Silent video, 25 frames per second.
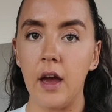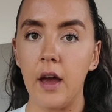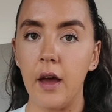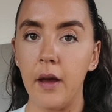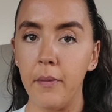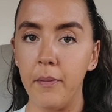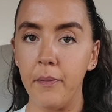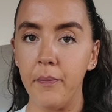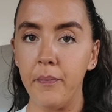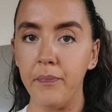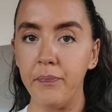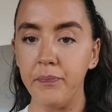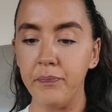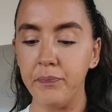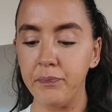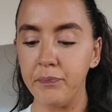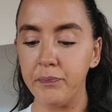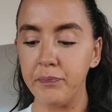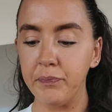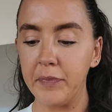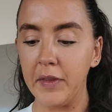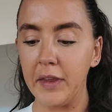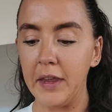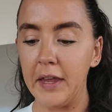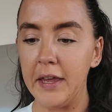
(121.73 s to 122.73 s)

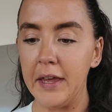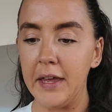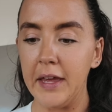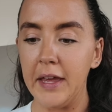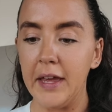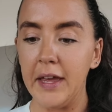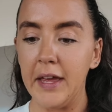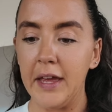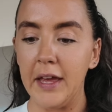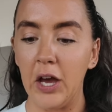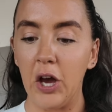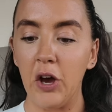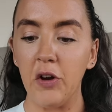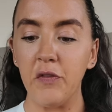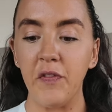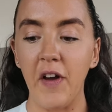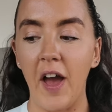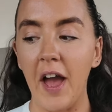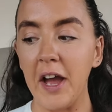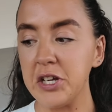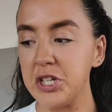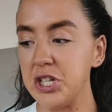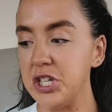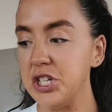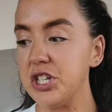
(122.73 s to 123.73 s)
of
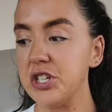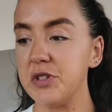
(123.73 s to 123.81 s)
actually